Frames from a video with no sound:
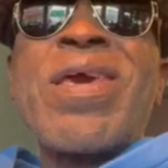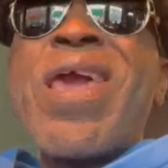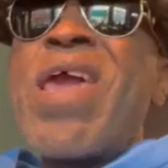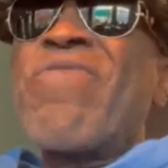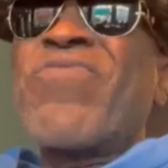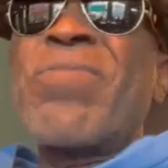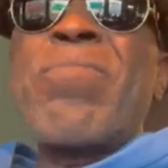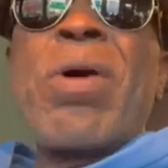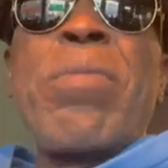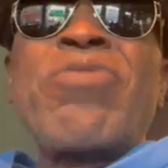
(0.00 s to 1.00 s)
Every
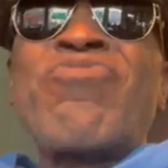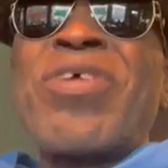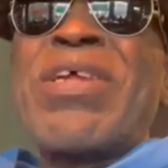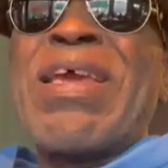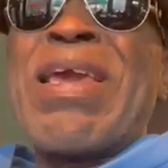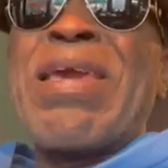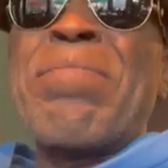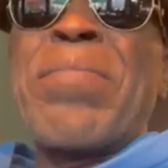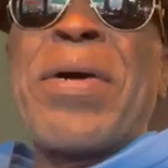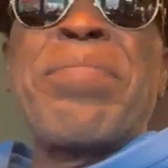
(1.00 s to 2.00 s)
Bobo dread
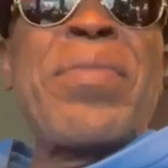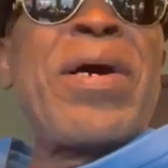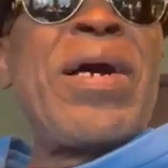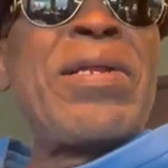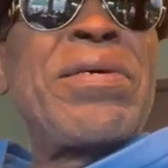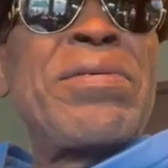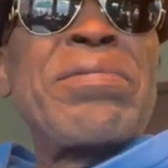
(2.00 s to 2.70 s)
hate Bob Marley,